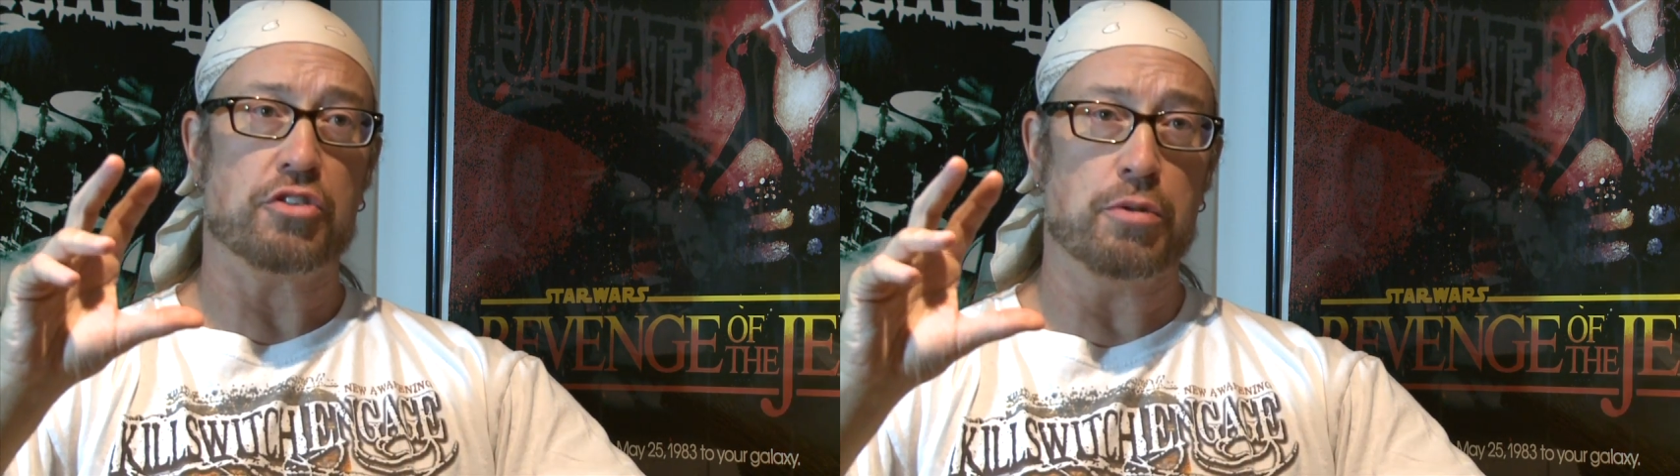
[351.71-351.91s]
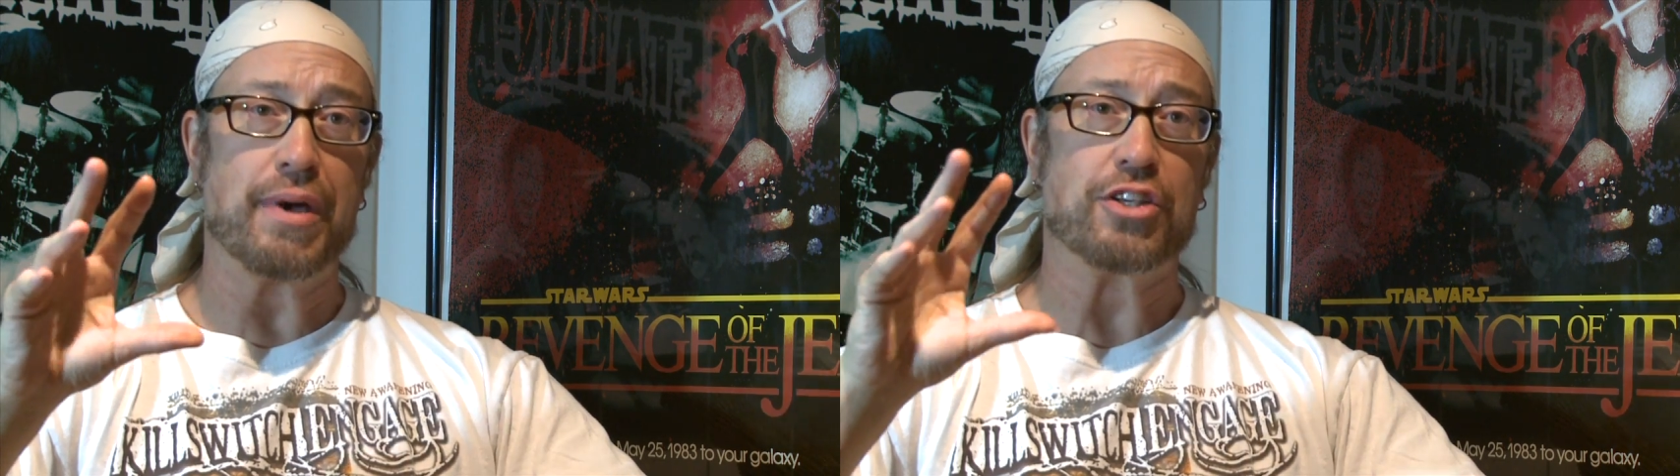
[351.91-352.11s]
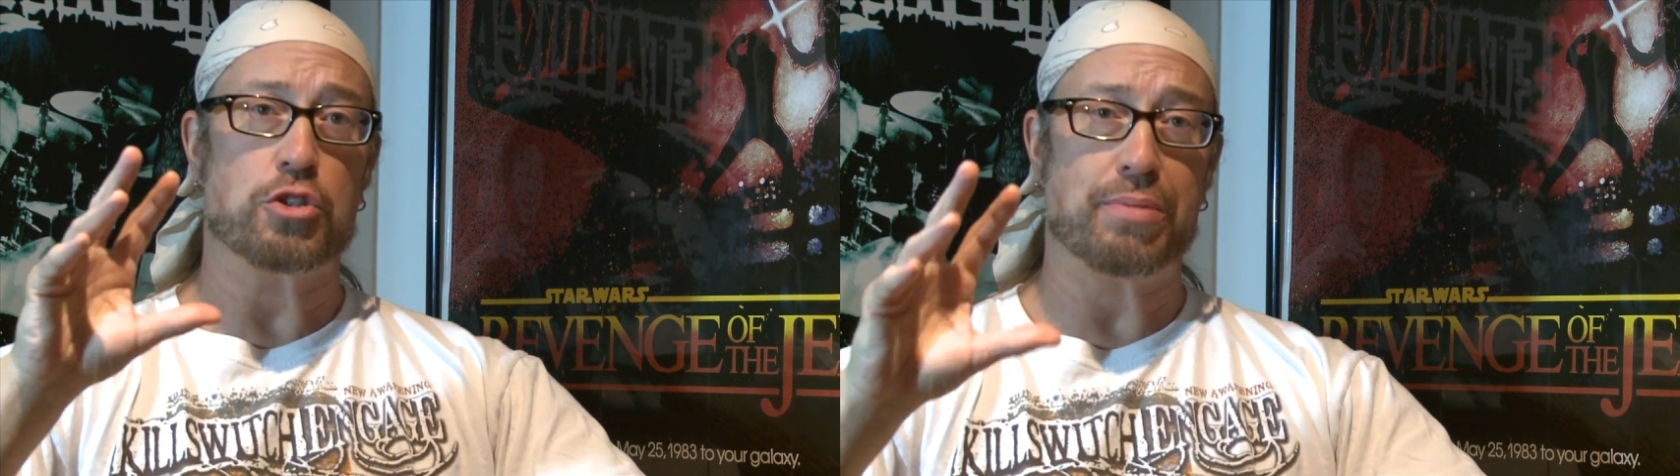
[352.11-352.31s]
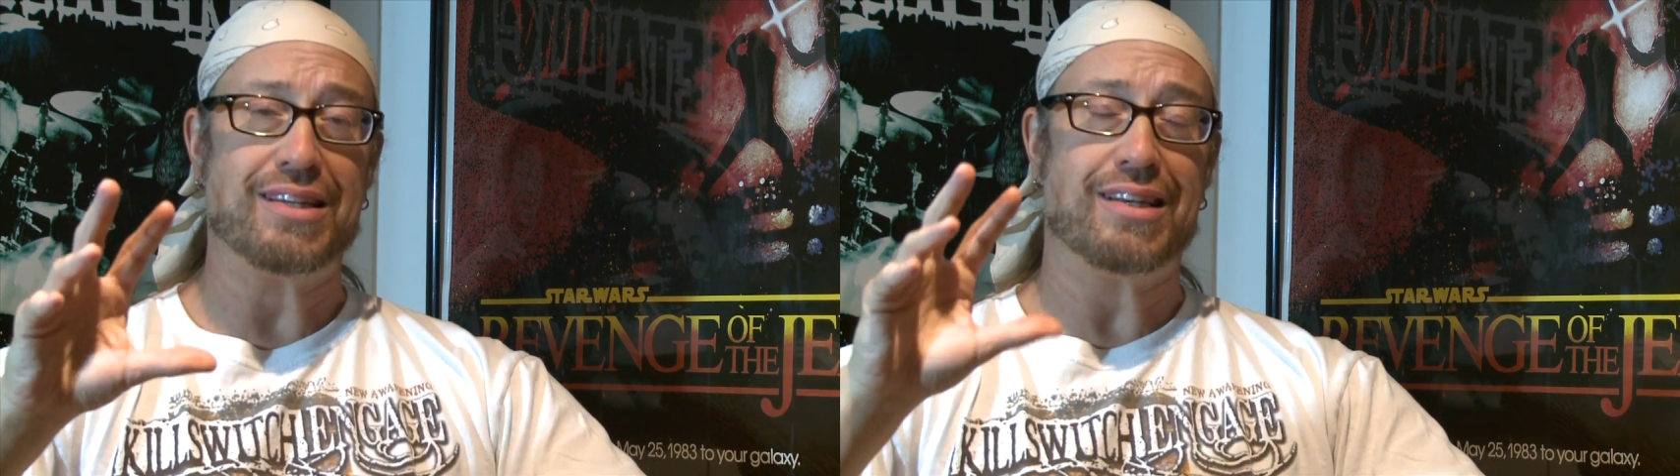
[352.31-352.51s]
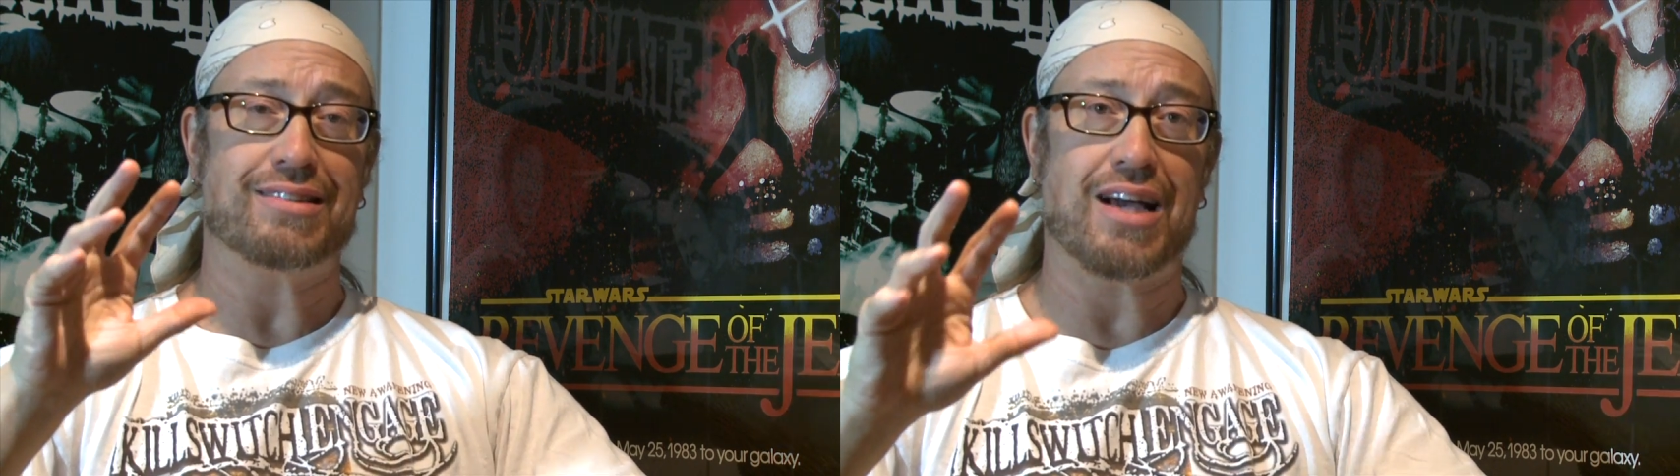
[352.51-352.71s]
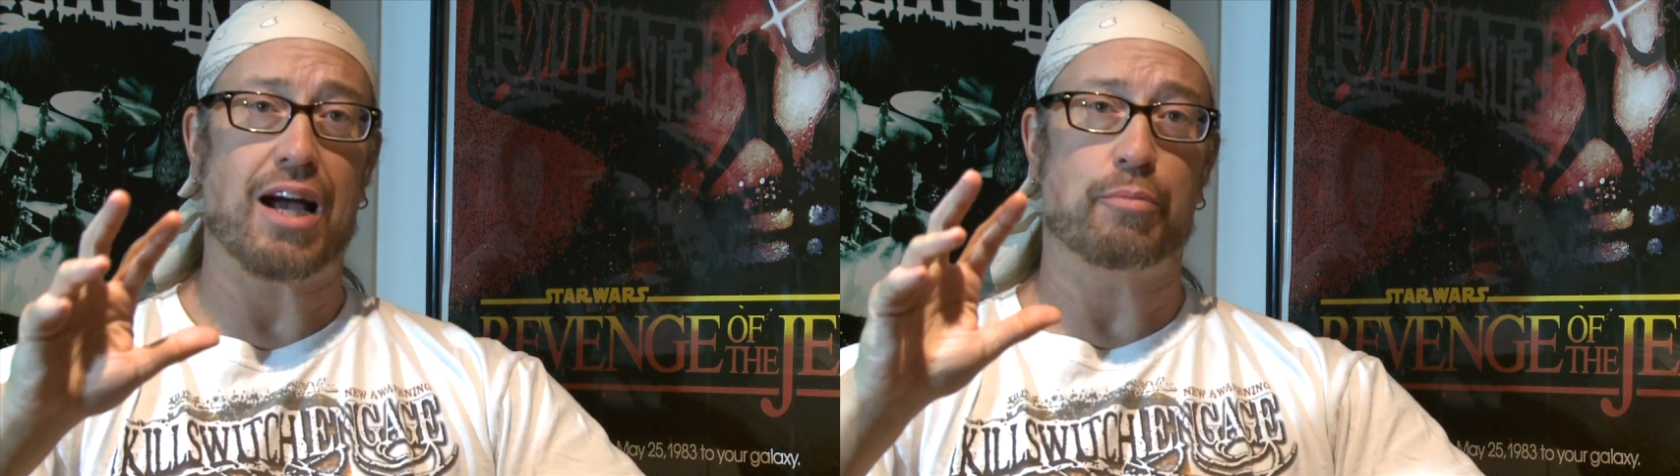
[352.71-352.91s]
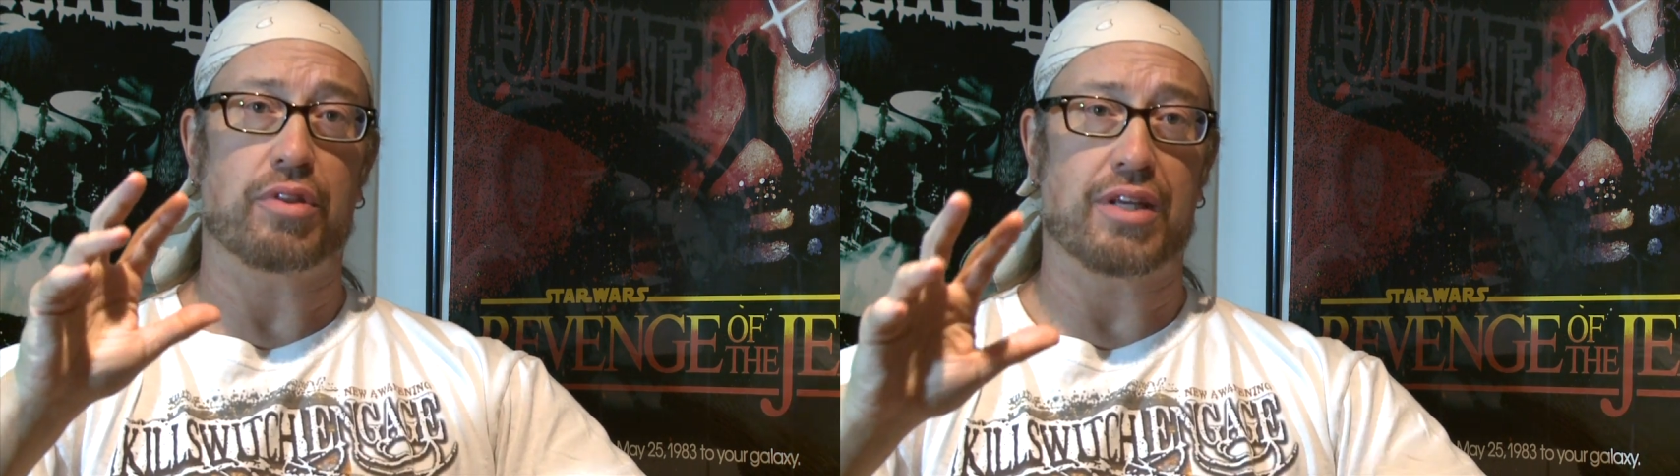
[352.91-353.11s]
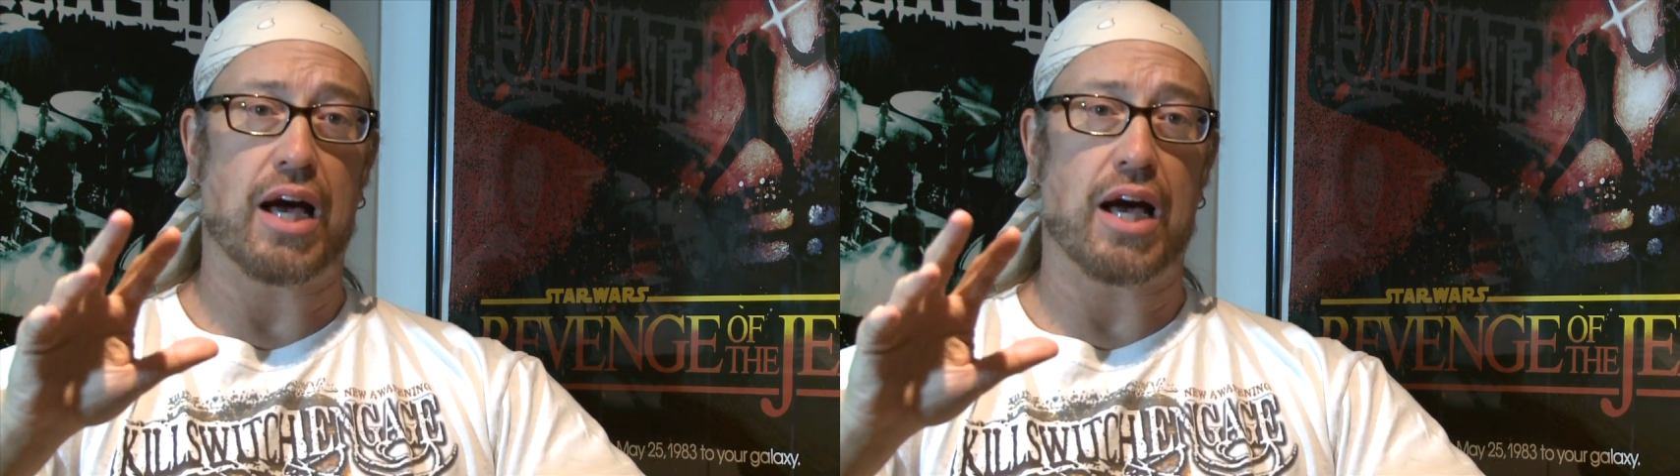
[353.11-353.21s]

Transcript: to make spending time with